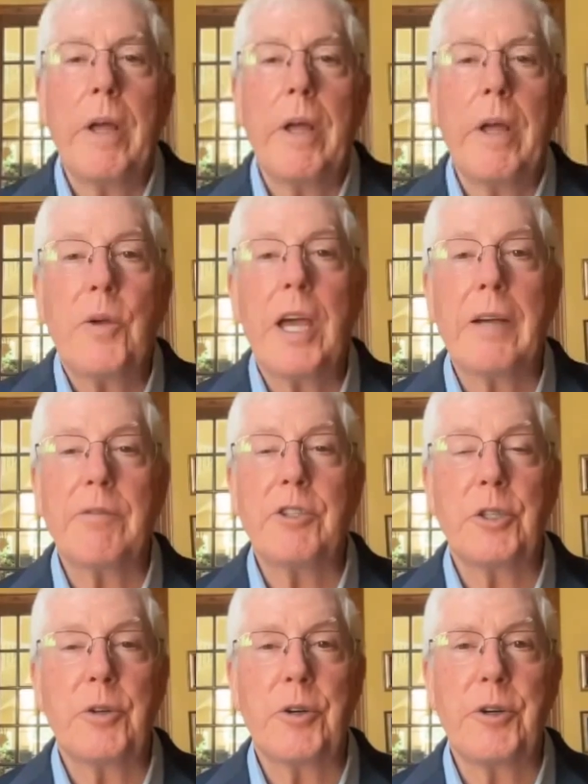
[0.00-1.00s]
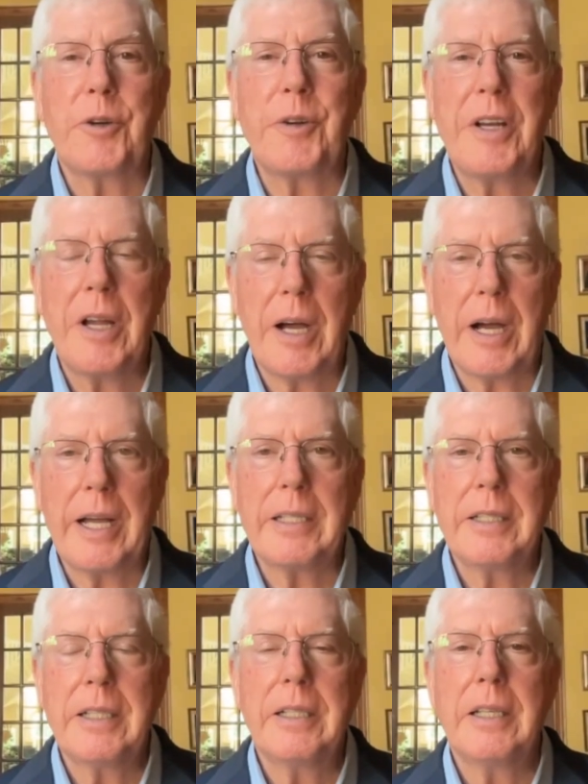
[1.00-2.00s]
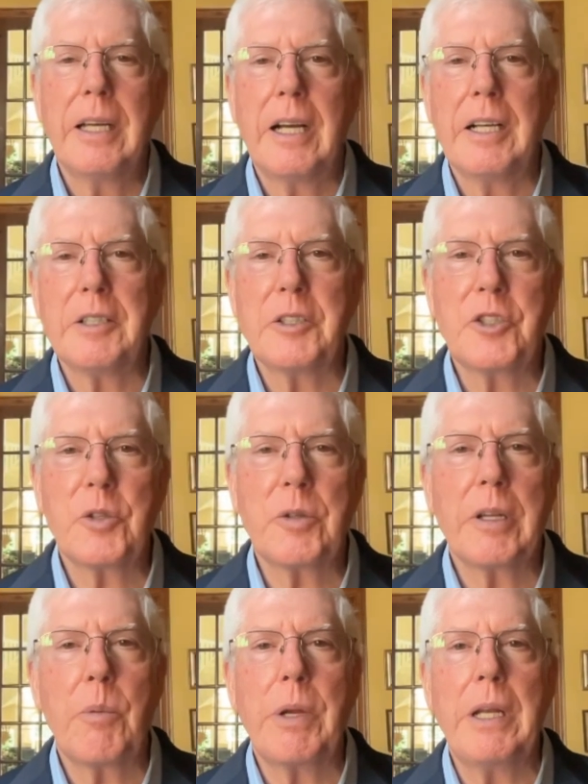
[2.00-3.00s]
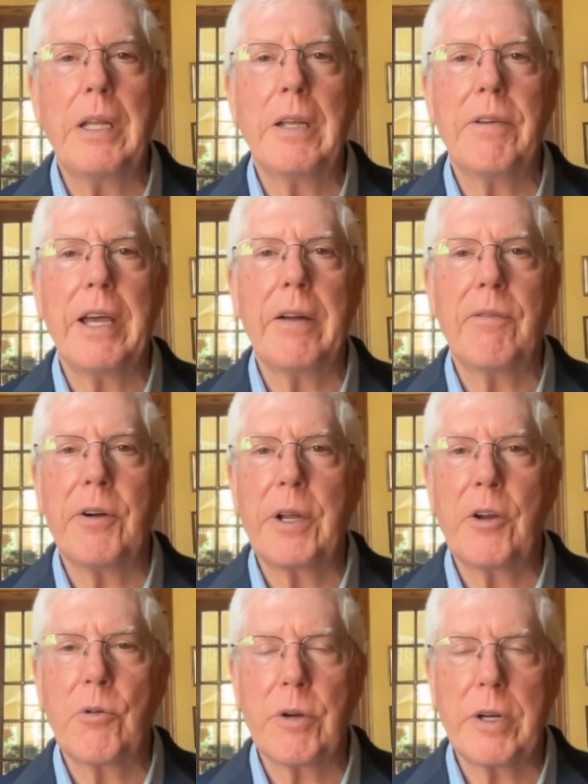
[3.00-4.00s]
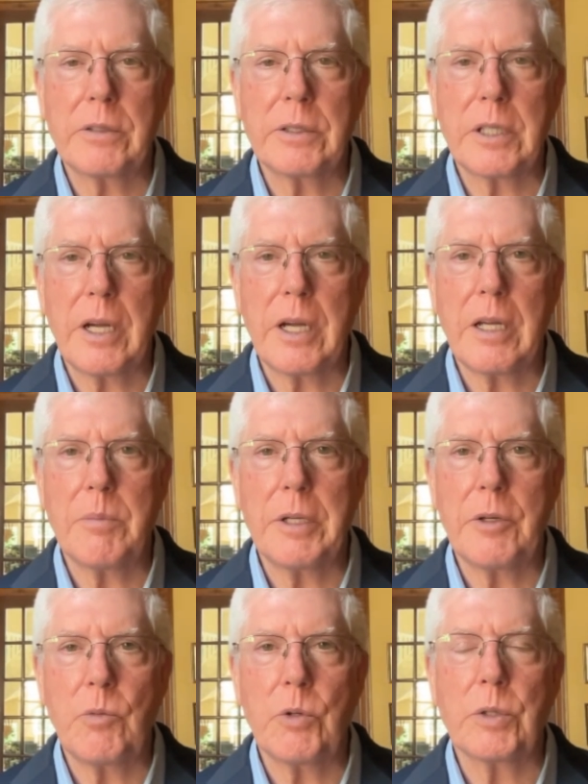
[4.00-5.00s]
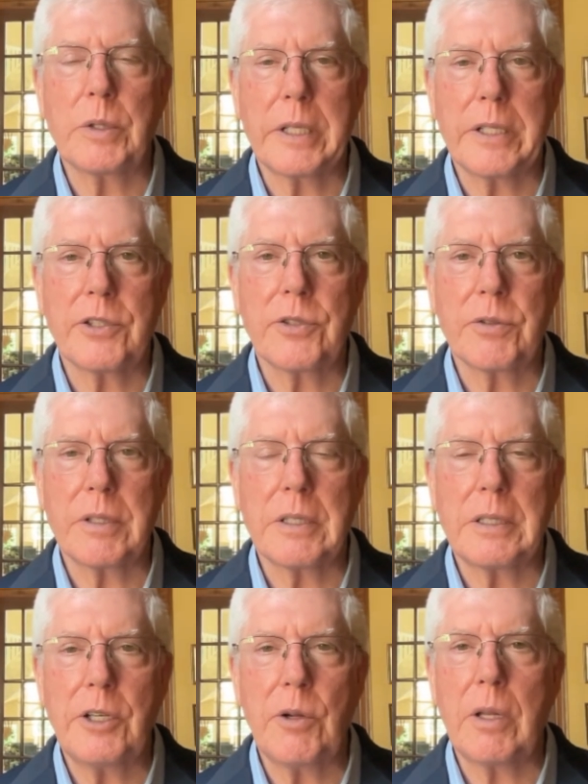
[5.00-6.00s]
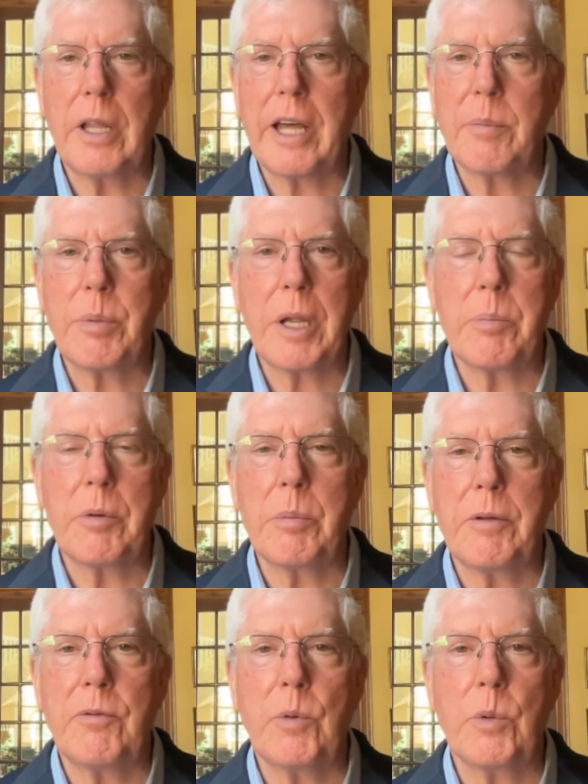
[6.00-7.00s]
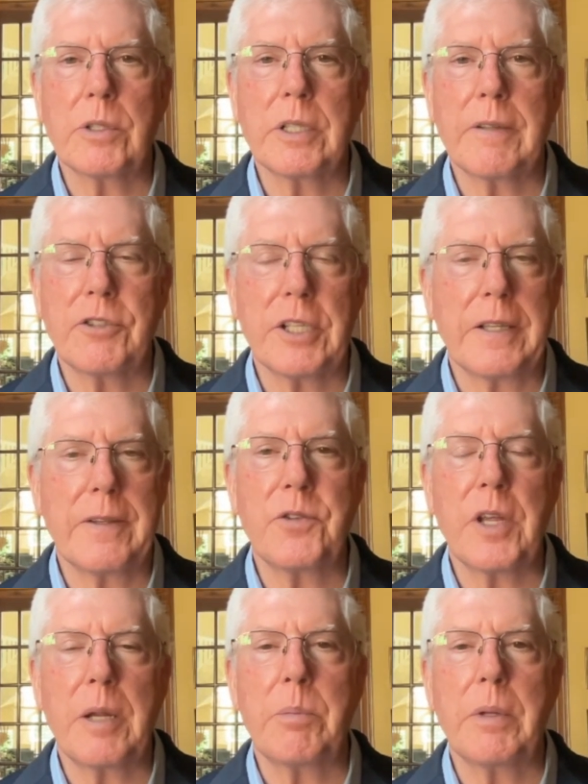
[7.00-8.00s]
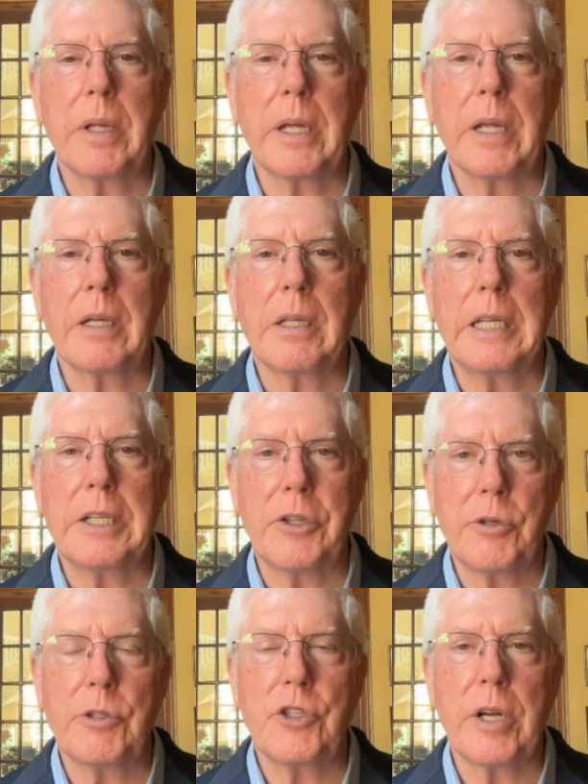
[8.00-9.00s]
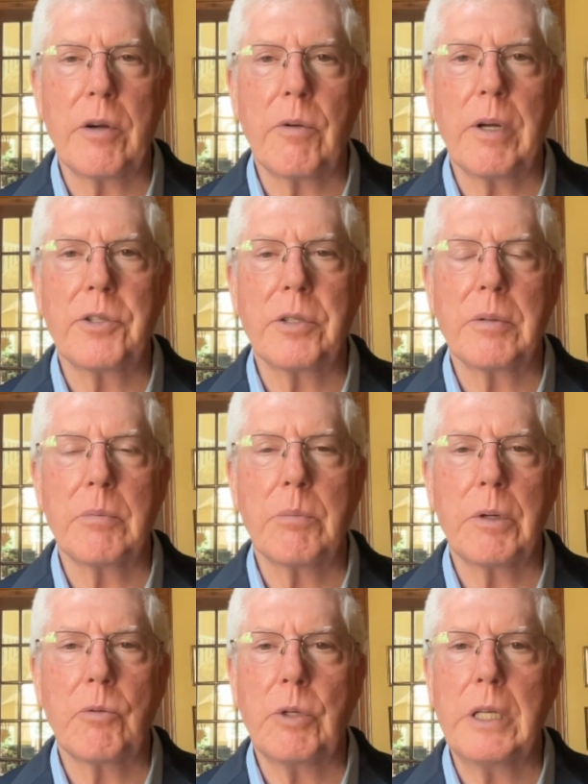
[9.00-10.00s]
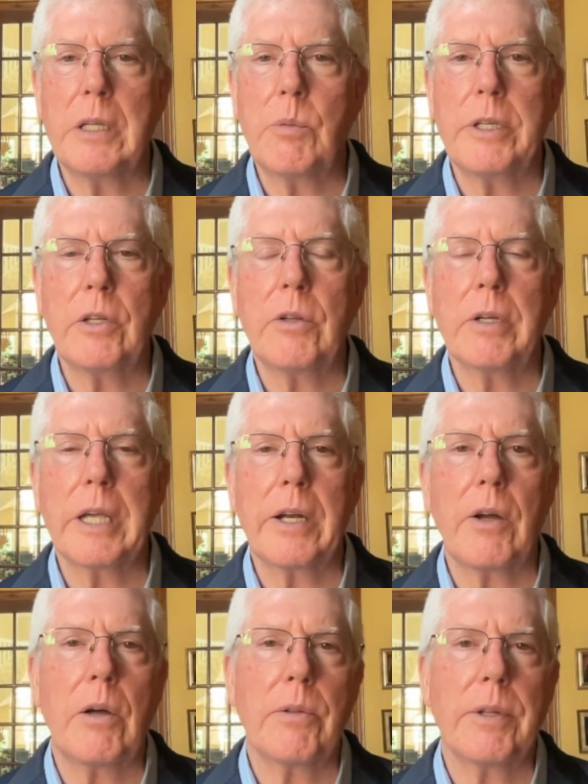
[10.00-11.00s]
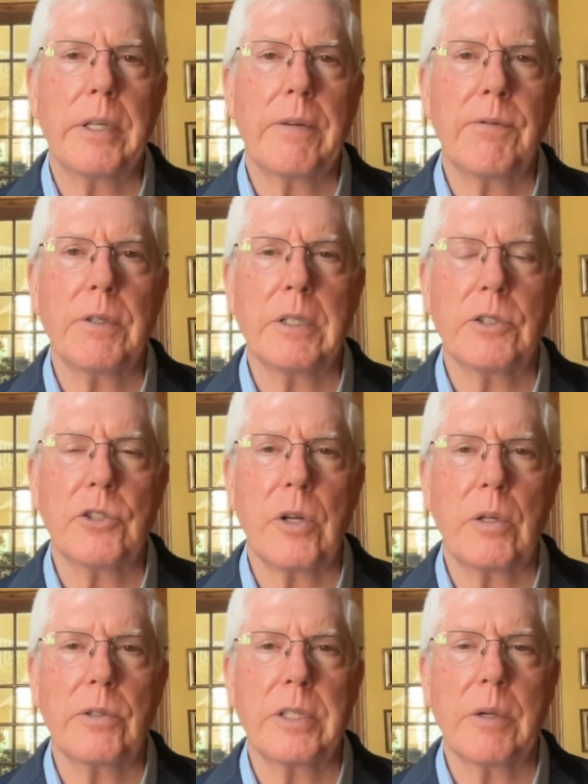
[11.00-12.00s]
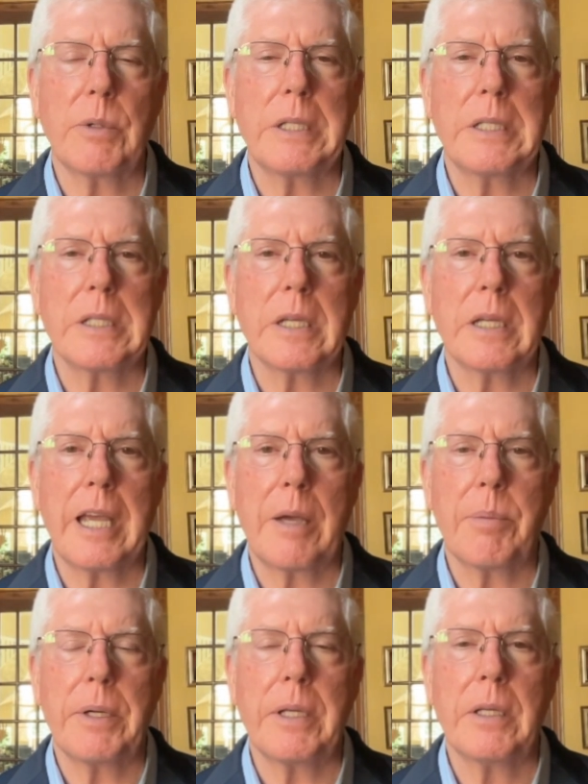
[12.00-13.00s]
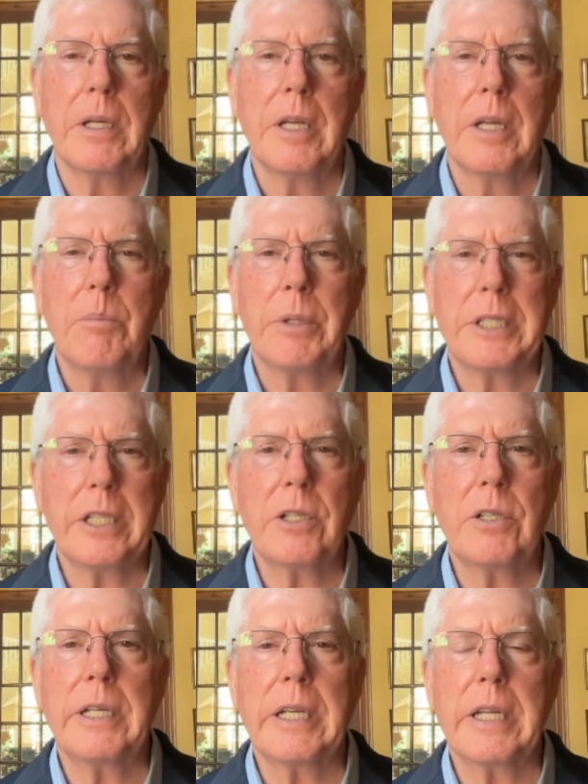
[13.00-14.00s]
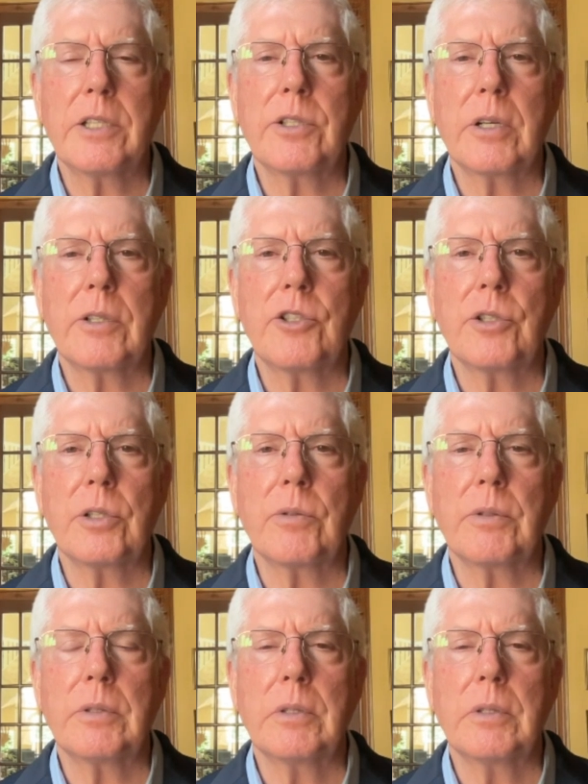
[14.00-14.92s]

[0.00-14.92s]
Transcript: you have children or not, certainly we live at a very critical time in world history. You know, a lot of people before us have said the same thing in their generation. But really, when you look at all the different assaults that we see happening, particularly against our children